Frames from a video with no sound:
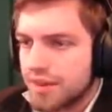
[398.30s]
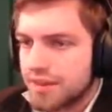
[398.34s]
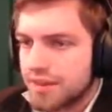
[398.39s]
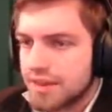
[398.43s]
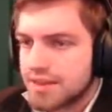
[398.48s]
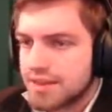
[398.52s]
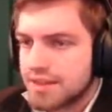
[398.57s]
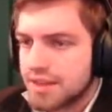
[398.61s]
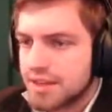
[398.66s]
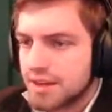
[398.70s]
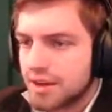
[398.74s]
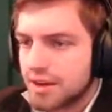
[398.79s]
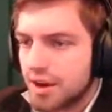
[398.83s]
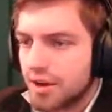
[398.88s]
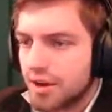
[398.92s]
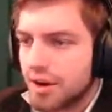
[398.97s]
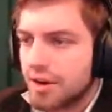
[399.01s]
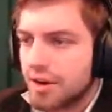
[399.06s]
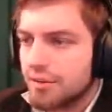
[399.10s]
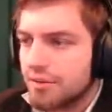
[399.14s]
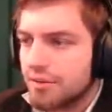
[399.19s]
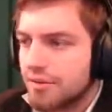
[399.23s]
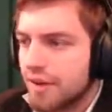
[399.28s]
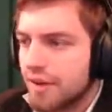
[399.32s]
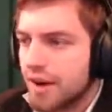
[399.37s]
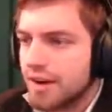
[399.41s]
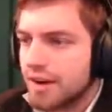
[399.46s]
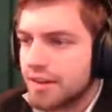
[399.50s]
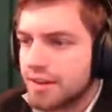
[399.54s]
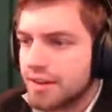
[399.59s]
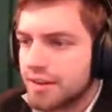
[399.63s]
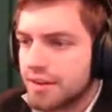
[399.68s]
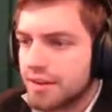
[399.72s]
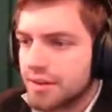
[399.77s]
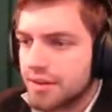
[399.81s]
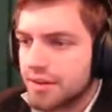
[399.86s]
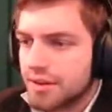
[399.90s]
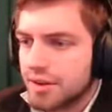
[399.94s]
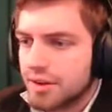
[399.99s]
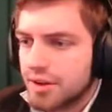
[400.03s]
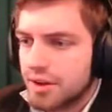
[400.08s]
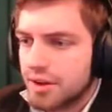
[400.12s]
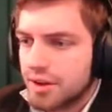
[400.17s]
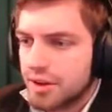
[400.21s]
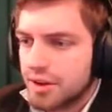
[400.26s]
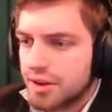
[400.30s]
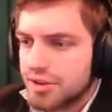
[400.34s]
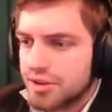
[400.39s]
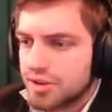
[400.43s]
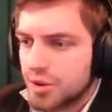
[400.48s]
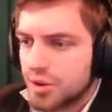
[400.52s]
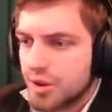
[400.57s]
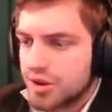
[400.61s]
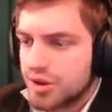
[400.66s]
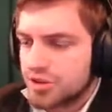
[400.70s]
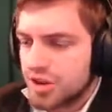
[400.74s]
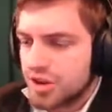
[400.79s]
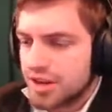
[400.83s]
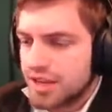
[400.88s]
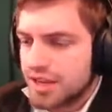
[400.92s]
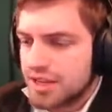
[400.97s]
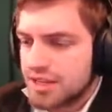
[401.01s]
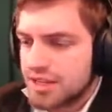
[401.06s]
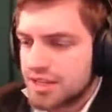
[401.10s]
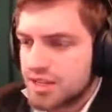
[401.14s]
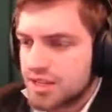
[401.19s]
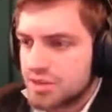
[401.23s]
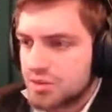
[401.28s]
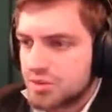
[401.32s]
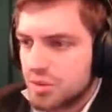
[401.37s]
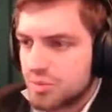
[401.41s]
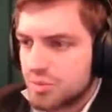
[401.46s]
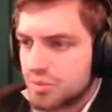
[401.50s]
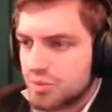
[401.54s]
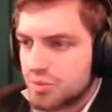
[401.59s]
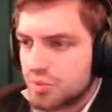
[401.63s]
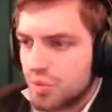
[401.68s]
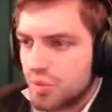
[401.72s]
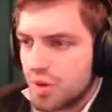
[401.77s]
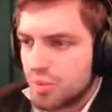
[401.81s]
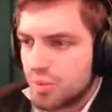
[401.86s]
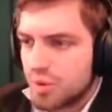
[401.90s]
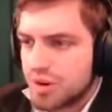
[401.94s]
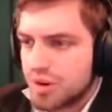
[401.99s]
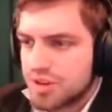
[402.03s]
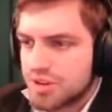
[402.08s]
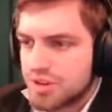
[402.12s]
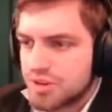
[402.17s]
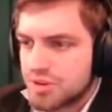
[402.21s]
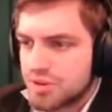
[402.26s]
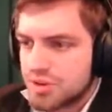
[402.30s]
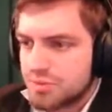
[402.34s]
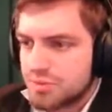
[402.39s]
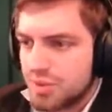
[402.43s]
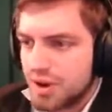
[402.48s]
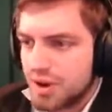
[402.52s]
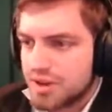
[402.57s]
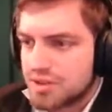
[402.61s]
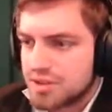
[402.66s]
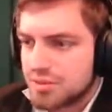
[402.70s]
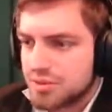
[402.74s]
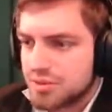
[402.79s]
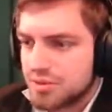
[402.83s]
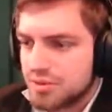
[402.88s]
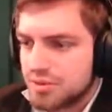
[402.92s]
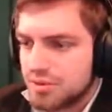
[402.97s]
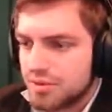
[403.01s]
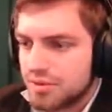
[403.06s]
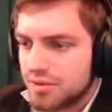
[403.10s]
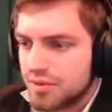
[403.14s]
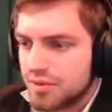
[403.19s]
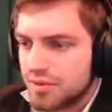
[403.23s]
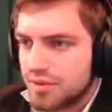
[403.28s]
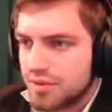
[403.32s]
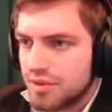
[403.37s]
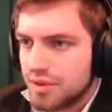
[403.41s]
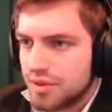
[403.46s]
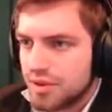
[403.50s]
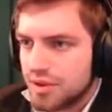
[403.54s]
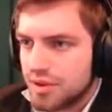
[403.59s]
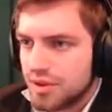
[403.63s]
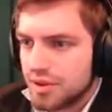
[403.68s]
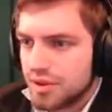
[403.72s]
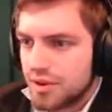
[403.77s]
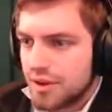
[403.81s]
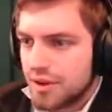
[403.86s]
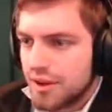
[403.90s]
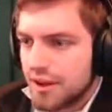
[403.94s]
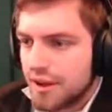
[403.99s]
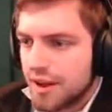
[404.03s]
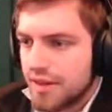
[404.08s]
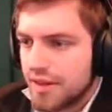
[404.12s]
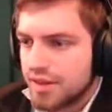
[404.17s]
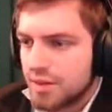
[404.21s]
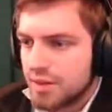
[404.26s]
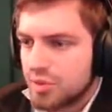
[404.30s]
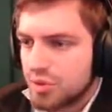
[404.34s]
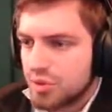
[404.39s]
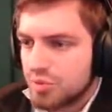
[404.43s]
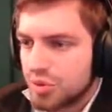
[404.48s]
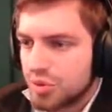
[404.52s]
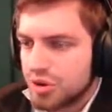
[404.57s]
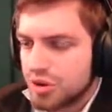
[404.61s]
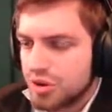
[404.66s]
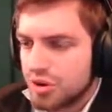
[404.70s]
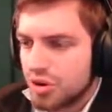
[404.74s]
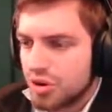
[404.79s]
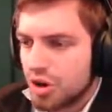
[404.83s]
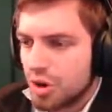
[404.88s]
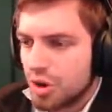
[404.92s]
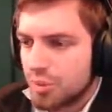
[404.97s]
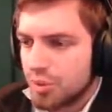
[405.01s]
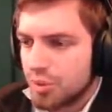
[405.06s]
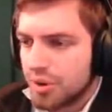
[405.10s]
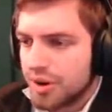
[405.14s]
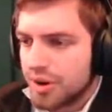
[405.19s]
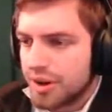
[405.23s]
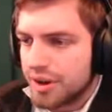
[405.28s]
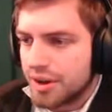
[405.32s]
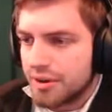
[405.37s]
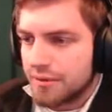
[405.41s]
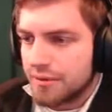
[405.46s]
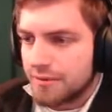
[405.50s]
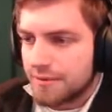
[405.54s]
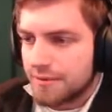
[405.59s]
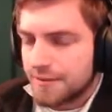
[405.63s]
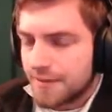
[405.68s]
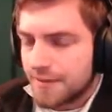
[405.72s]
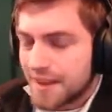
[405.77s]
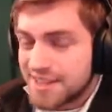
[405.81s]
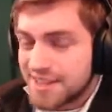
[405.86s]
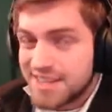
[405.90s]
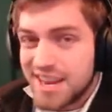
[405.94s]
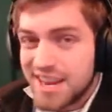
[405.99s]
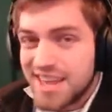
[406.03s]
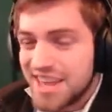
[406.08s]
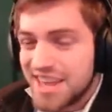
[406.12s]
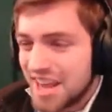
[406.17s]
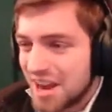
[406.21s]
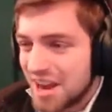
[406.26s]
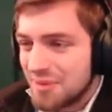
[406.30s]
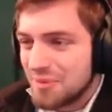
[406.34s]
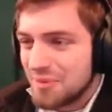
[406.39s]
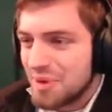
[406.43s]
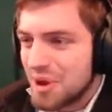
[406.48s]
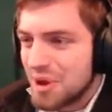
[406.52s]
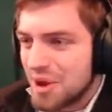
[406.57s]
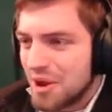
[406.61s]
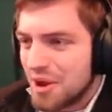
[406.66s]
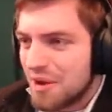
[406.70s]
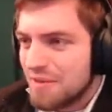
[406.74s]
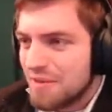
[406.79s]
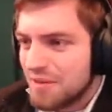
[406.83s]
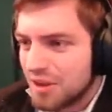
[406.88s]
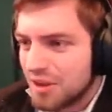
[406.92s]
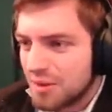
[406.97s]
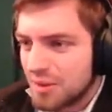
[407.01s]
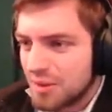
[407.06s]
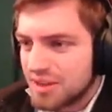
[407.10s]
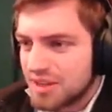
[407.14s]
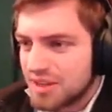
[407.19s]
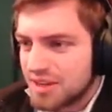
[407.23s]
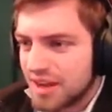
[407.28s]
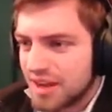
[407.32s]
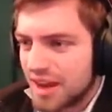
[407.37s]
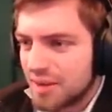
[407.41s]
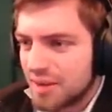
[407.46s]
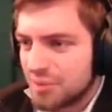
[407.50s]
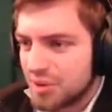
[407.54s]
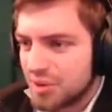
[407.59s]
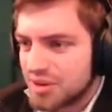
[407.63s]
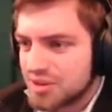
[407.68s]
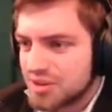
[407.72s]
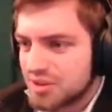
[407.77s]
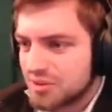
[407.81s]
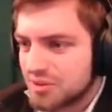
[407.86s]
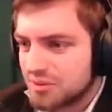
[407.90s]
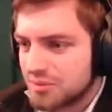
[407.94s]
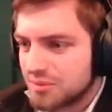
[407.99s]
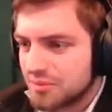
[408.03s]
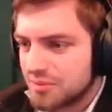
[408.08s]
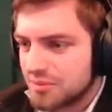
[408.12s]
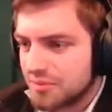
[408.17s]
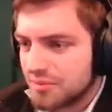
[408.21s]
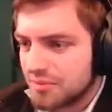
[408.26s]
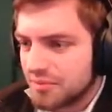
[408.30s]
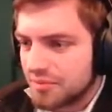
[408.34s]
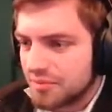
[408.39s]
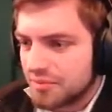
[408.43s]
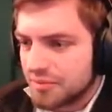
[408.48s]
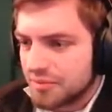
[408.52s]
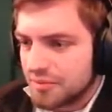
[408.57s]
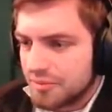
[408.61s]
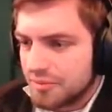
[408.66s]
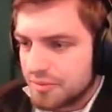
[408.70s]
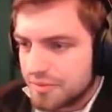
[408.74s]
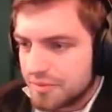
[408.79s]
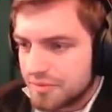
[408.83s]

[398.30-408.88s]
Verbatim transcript: I think that's it. Alright, finally. Let's go ahead and try to get to this waypoint as soon as possible. I think I'm doing pretty good on armor right now. I say that, I'm like about to die pretty soon.